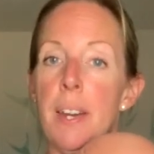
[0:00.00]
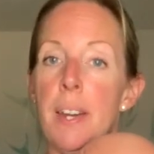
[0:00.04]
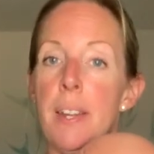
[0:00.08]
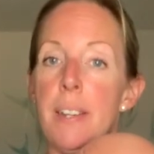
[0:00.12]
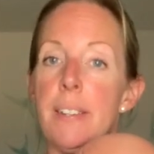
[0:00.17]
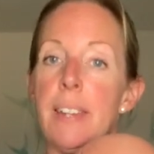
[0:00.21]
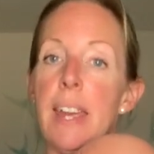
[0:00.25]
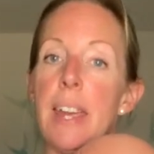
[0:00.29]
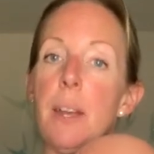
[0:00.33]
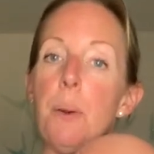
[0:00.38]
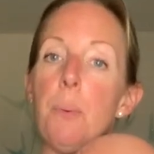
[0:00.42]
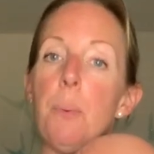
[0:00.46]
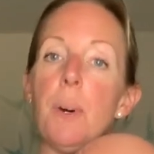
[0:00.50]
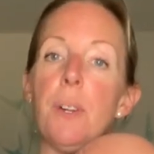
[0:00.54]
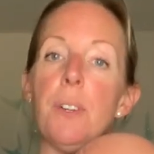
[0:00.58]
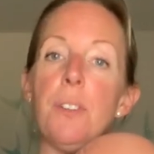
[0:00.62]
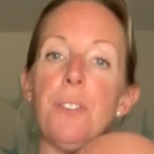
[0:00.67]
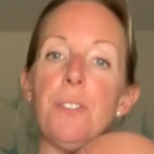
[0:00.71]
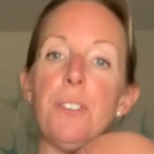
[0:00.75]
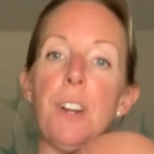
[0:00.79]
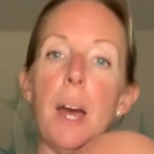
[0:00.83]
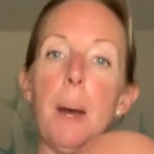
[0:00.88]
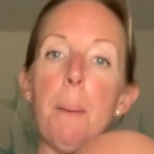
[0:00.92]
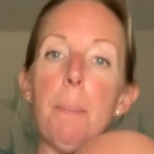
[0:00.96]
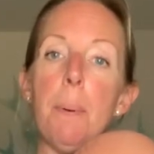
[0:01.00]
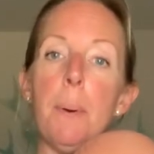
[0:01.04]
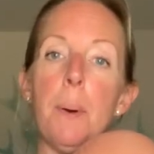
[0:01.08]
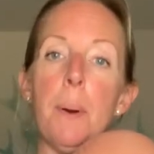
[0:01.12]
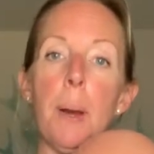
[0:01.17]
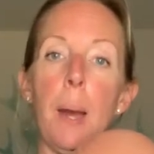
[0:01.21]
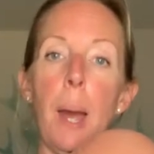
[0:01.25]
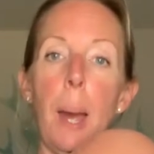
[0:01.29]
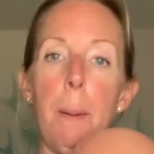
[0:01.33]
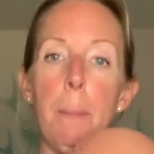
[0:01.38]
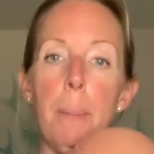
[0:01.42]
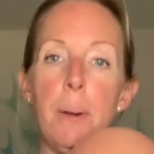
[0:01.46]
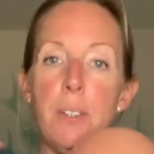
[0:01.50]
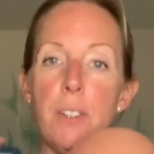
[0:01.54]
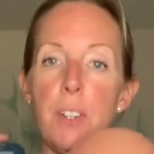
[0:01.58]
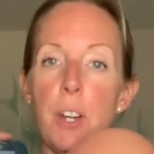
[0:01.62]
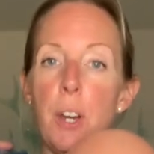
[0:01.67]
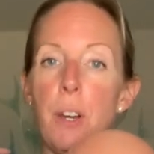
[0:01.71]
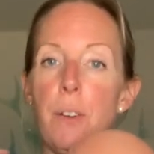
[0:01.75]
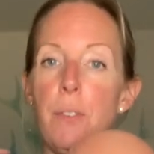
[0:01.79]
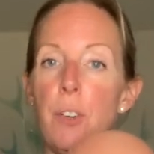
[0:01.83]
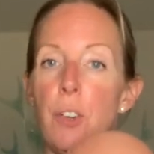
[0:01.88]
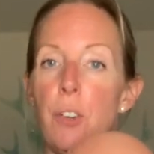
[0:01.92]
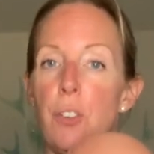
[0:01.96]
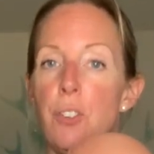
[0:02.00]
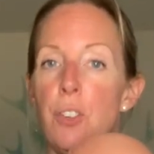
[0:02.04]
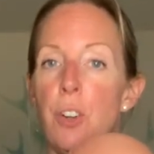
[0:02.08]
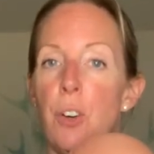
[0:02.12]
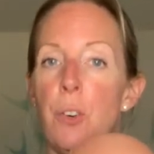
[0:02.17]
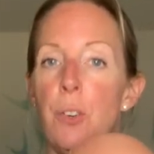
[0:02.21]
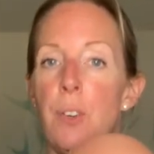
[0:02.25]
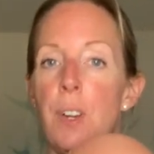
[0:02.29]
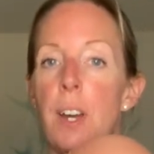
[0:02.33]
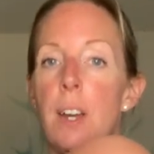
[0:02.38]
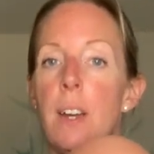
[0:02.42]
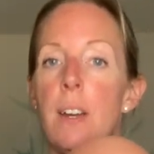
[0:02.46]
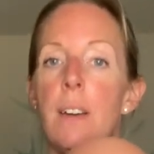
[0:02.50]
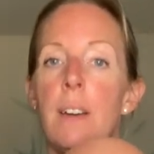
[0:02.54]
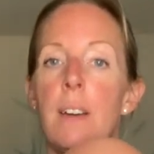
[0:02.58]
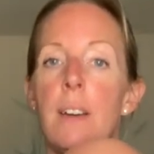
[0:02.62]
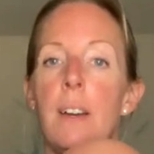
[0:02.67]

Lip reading: Take one strap and put it over your shoulder.